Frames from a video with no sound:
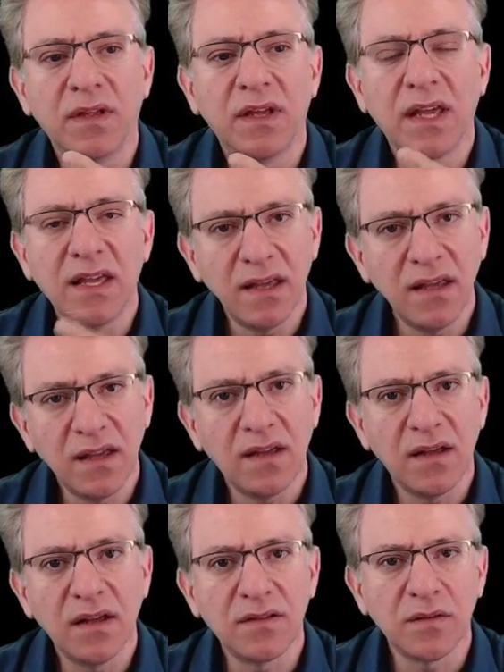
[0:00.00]
key
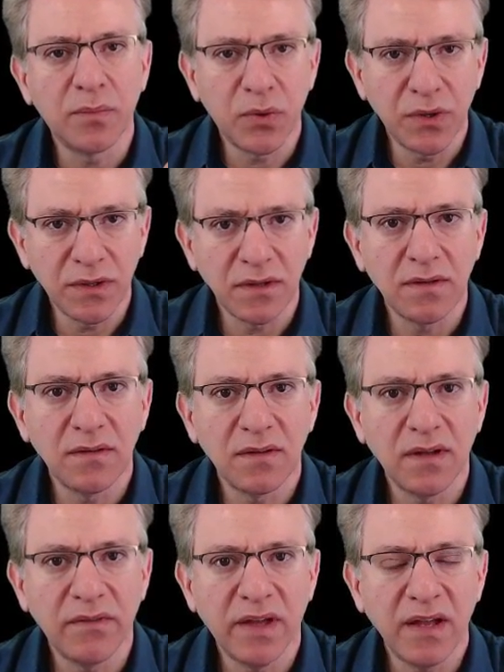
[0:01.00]
is important,
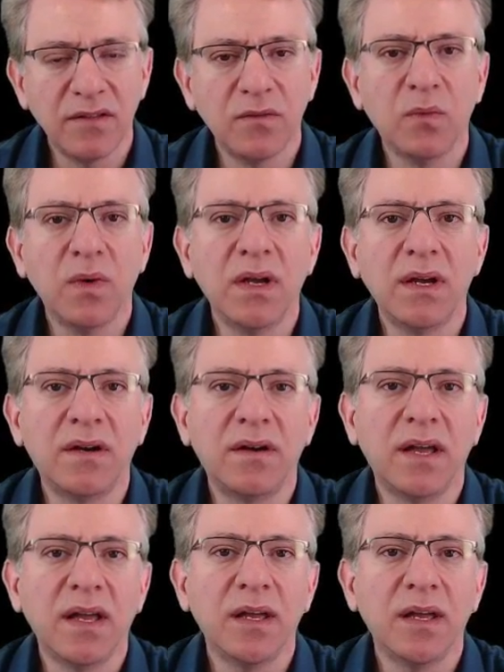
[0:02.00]
and that's where